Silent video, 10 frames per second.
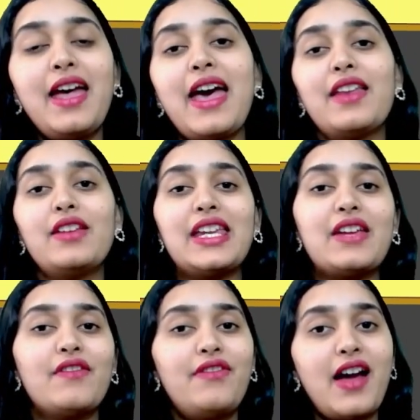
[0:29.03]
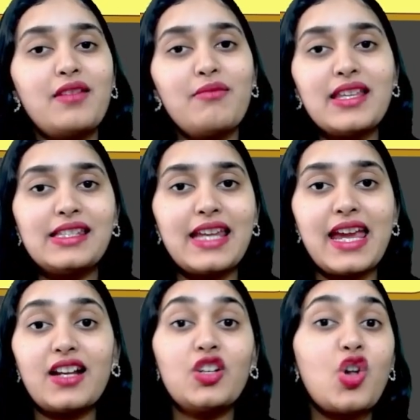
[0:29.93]
And one
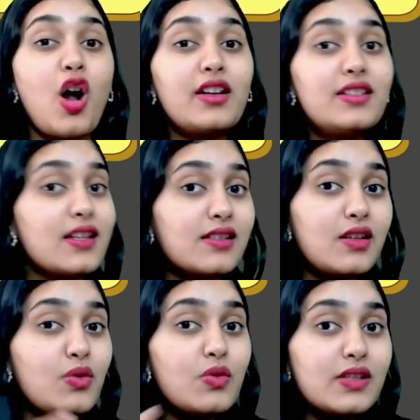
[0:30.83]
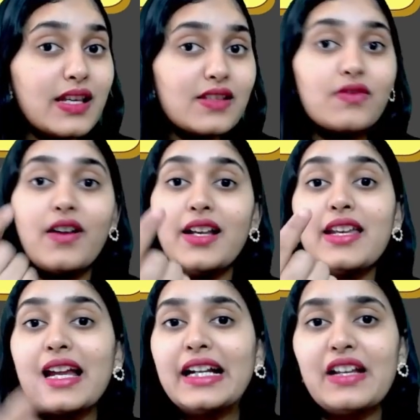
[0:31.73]
mistake not just loses one
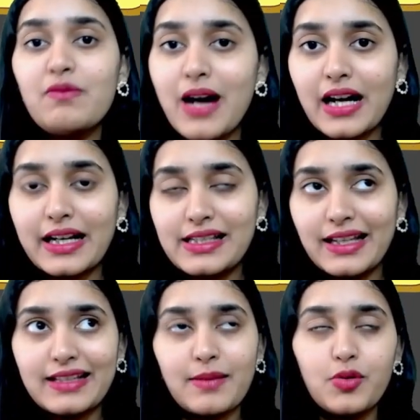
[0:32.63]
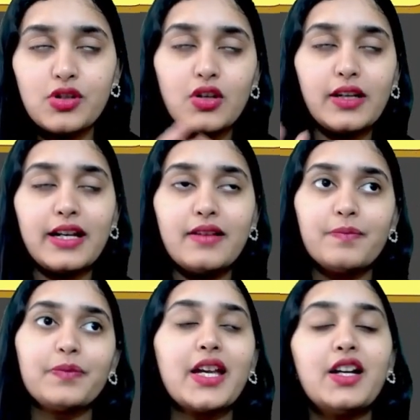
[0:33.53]
negative mark. It's like, suppose
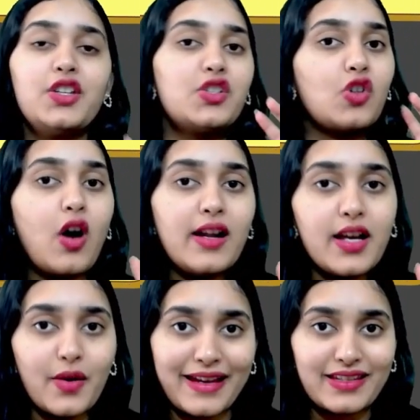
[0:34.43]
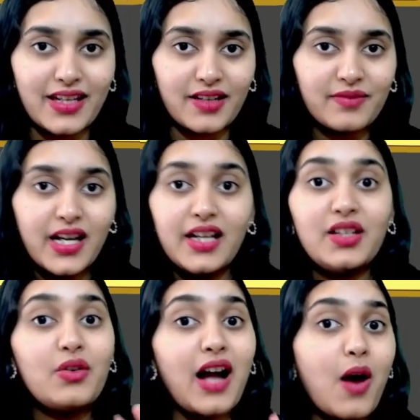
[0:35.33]
you solved a question,
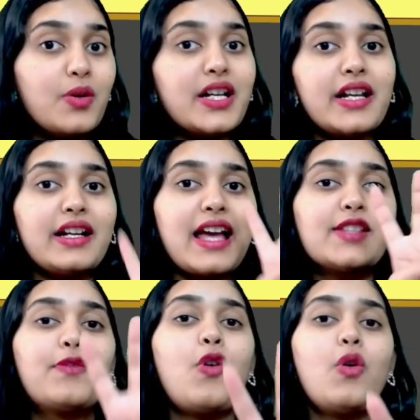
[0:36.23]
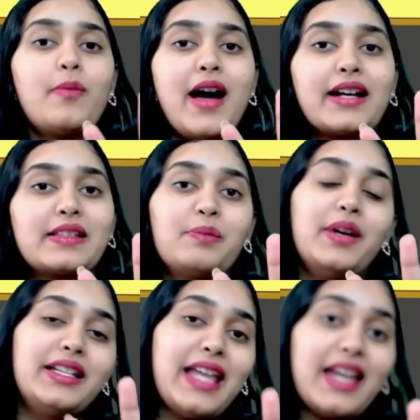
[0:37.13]
you counted it as 4 marks,
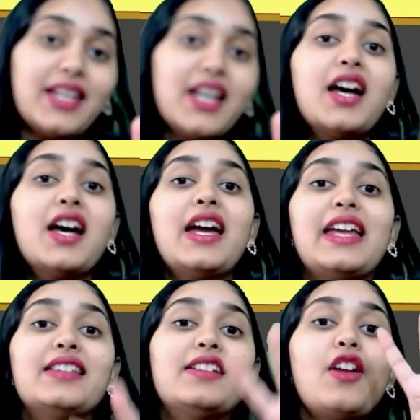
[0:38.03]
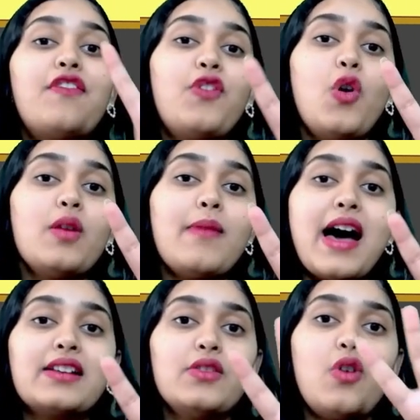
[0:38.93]
but then instead of 4
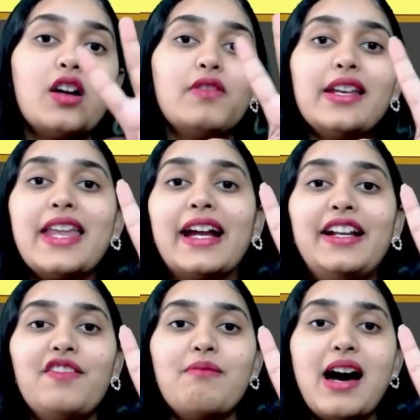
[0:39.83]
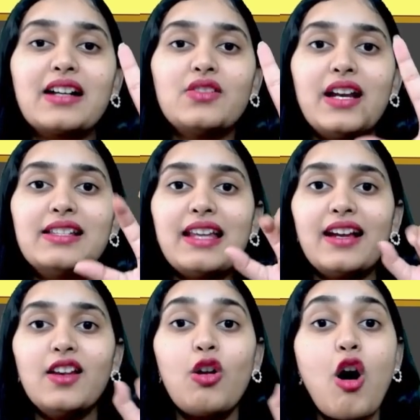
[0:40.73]
marks, you got 1 negative mark. So it's like
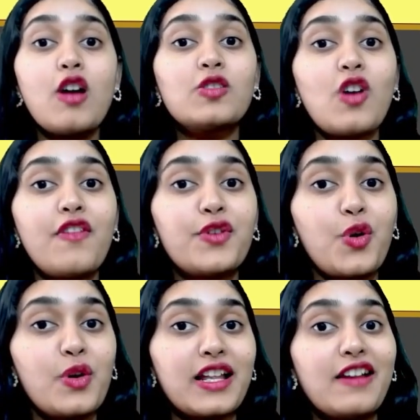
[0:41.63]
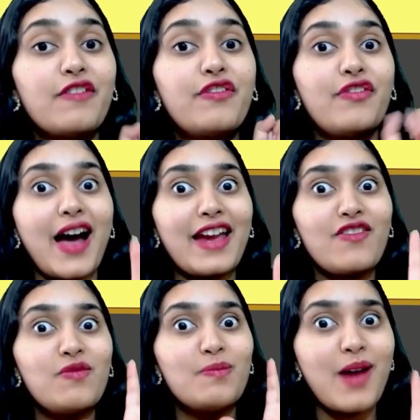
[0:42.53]
a loss of total
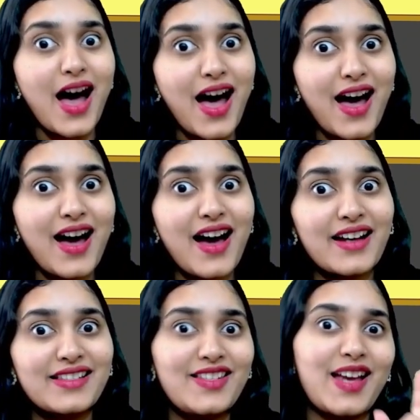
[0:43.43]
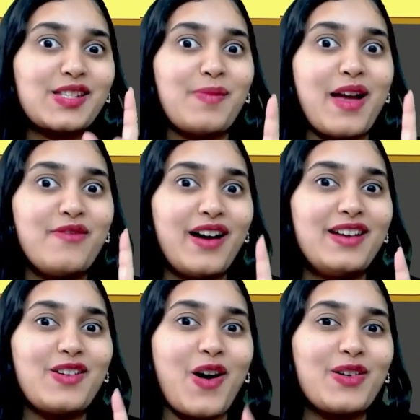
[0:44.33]
5 marks just by
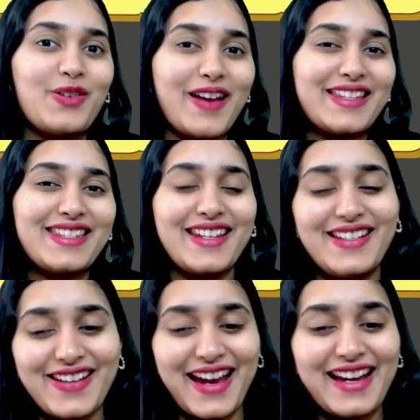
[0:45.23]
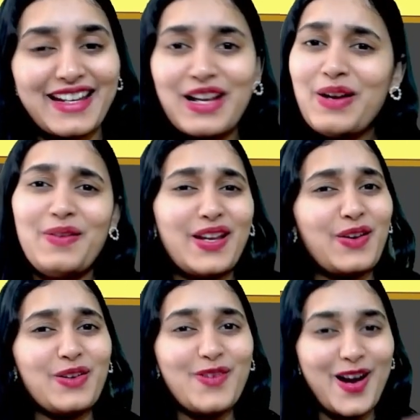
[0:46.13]
one wrong question, right? We
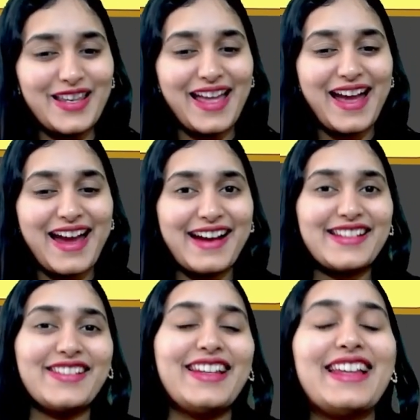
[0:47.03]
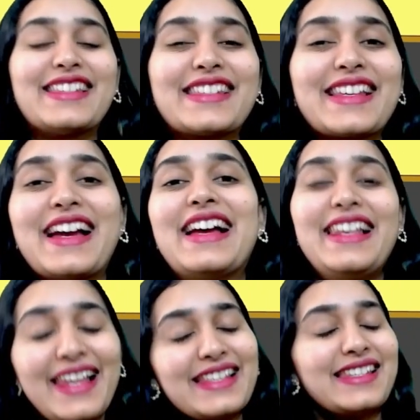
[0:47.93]
don't want that. So
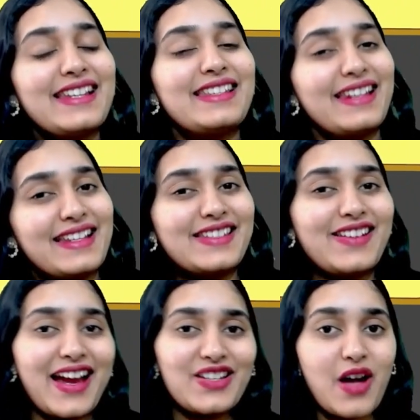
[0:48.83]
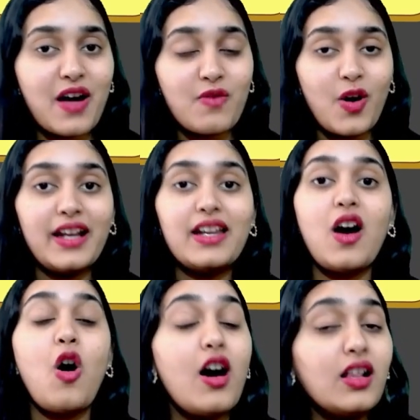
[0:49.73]
let's try to avoid
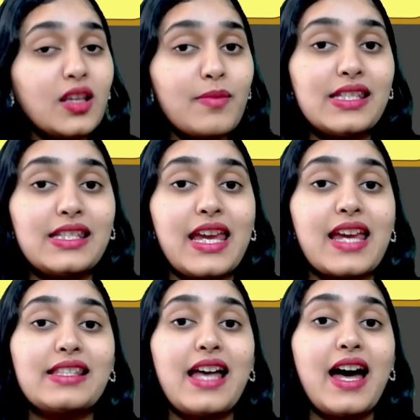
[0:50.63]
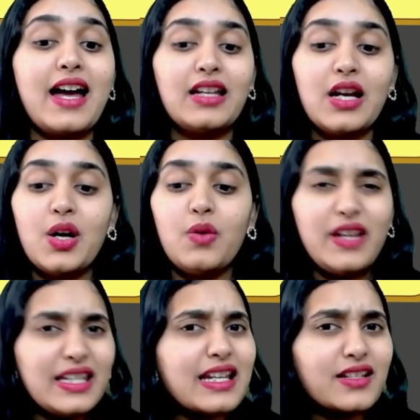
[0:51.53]
all the mistakes that
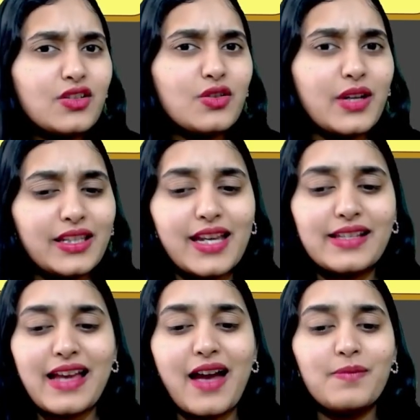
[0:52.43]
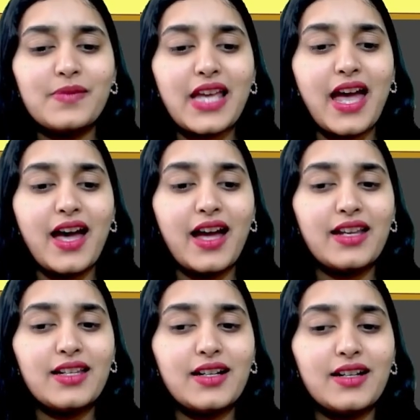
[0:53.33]
we tend to do in the exams, and